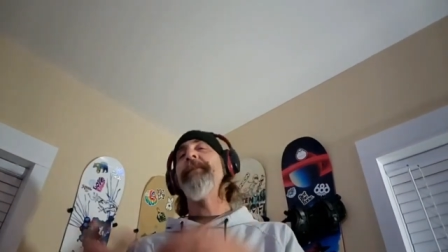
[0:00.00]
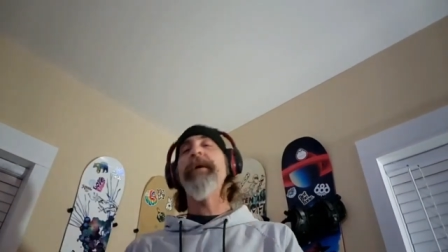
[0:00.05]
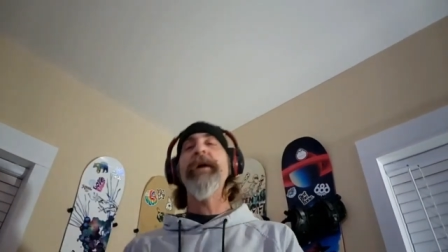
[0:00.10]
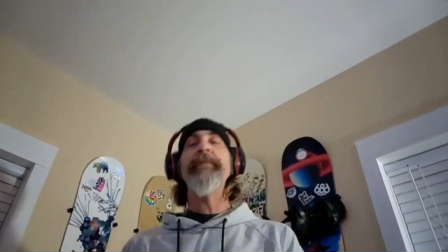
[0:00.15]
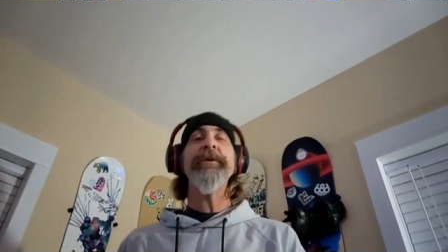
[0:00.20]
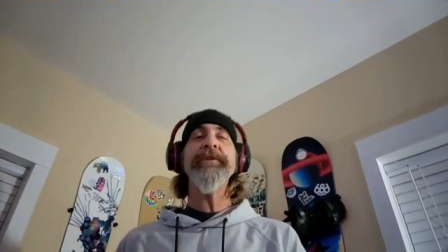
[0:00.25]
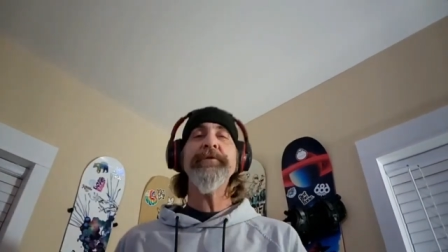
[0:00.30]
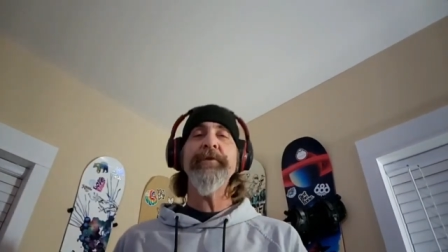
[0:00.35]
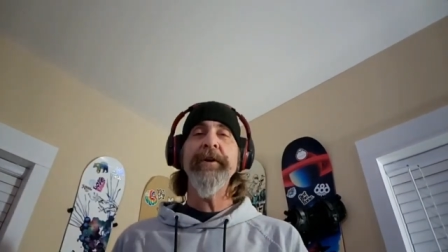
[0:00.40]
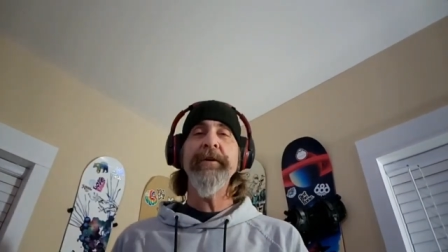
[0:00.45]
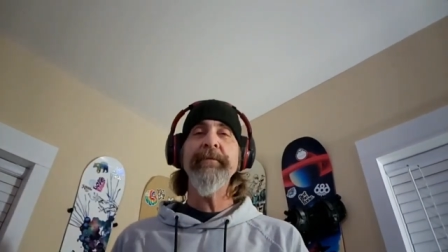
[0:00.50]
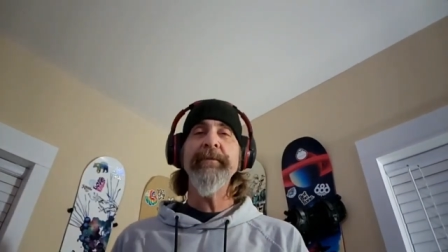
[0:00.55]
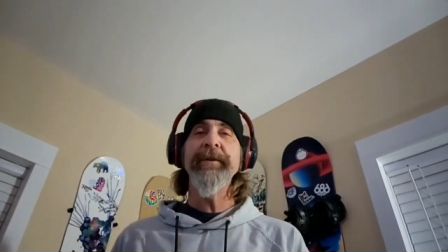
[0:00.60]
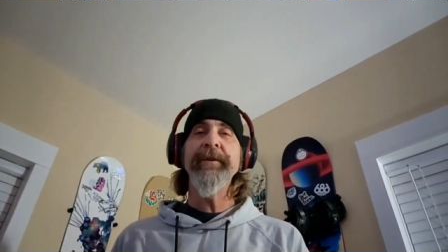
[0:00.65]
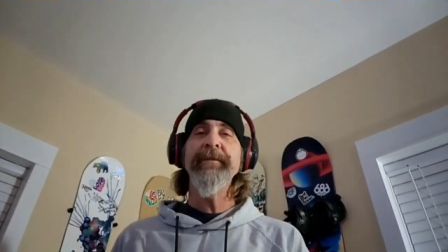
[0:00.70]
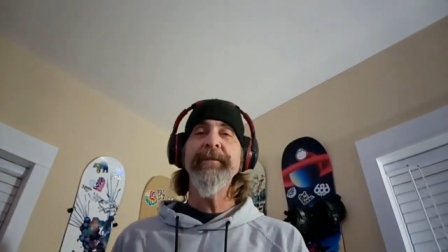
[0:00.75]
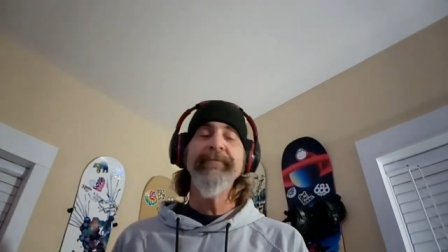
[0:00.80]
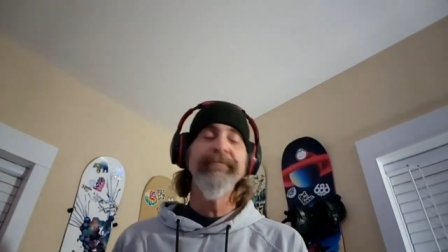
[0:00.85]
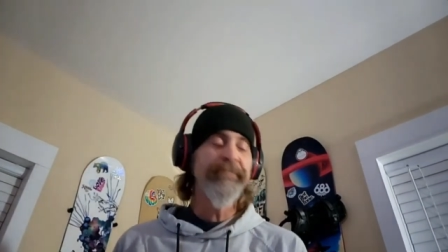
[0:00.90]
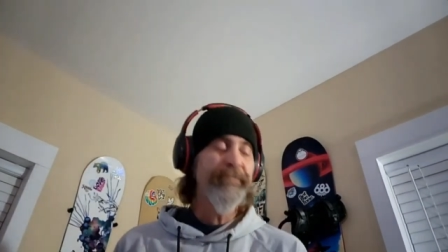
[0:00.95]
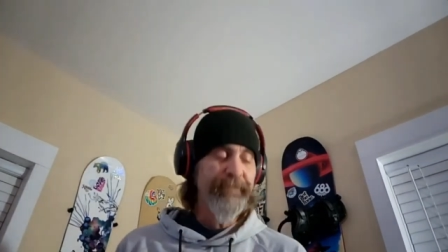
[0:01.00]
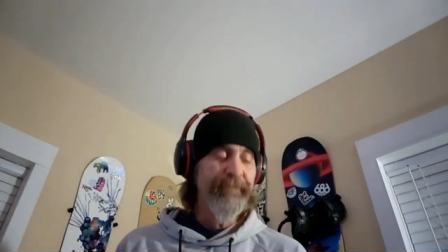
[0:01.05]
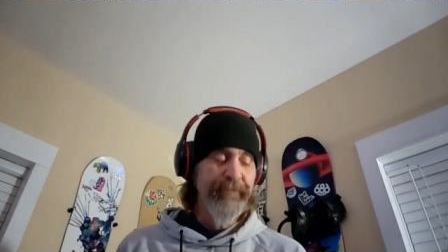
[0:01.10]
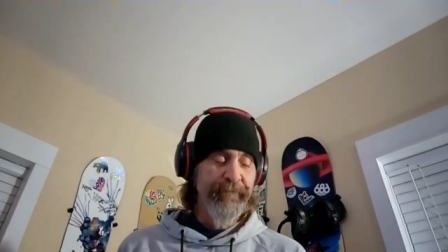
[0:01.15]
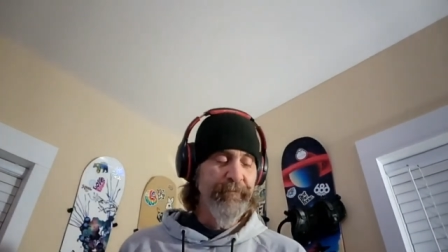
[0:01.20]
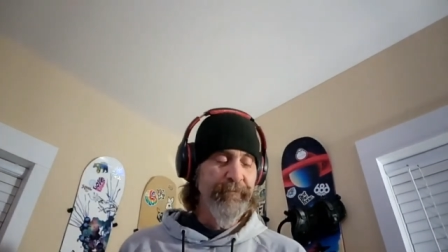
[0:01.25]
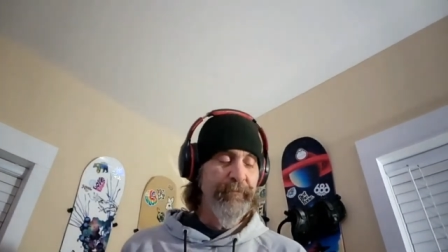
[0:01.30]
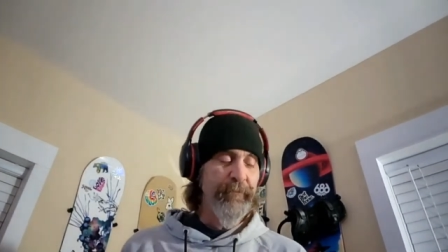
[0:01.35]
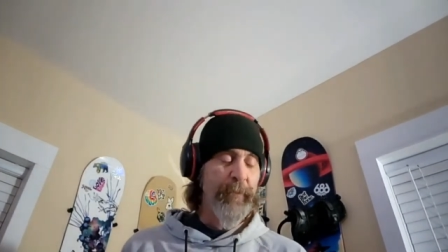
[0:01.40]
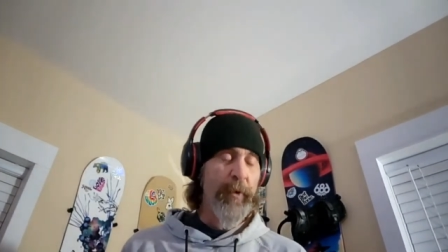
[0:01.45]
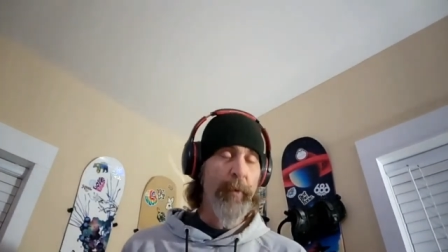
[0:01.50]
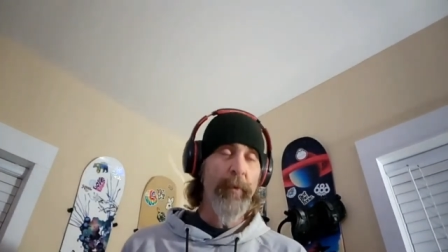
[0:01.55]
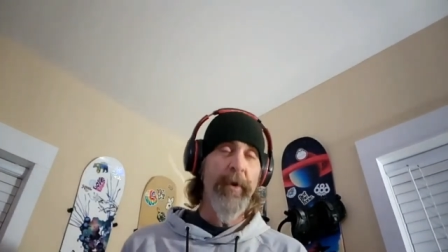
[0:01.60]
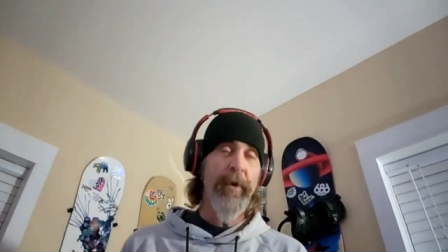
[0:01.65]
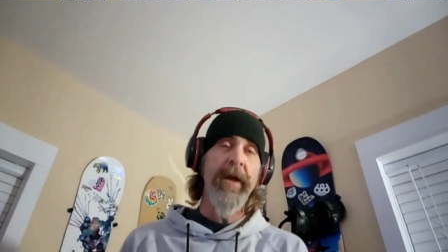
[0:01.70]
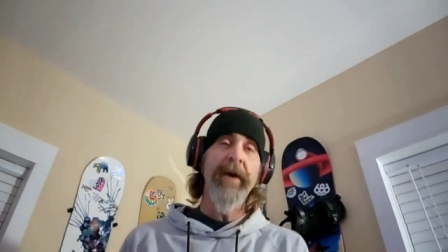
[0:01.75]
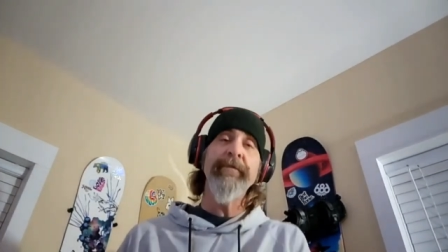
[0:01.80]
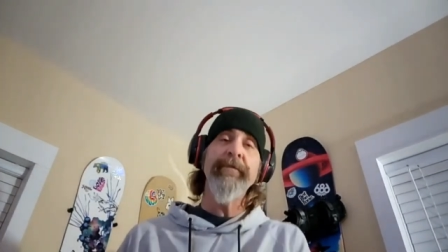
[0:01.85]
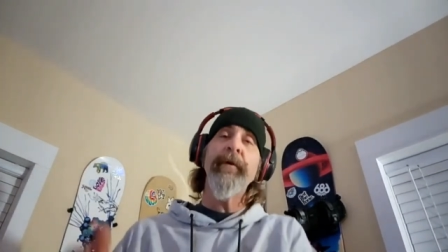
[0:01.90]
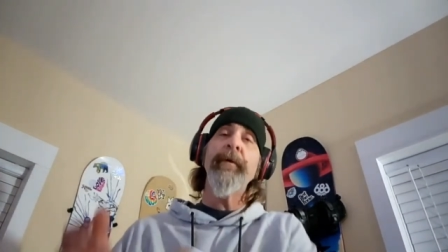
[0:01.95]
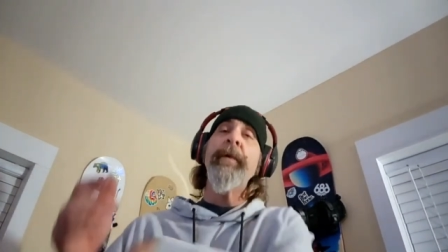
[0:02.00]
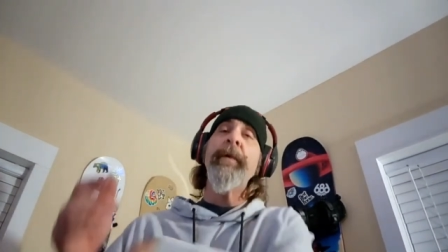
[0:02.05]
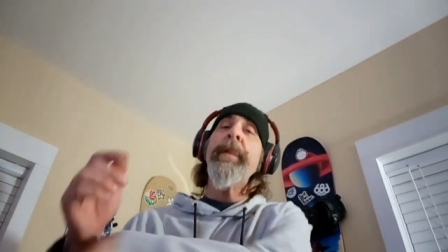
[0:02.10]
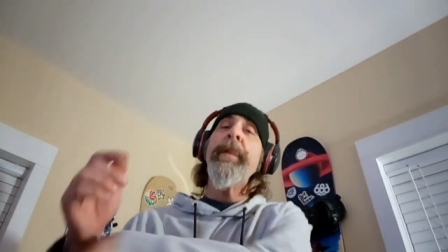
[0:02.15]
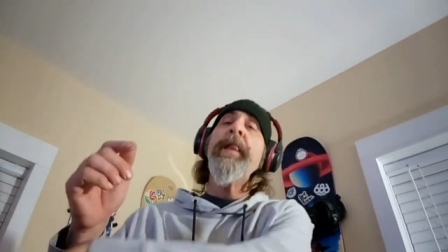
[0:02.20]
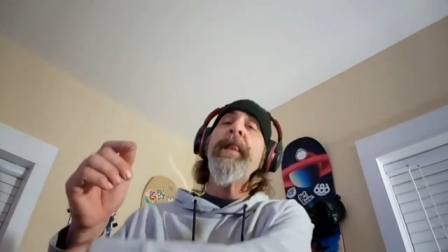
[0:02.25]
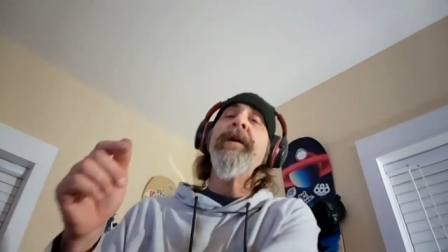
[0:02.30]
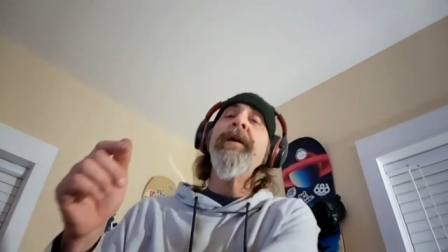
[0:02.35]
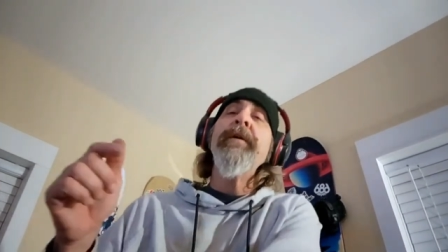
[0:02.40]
I might be dreaming, whatever.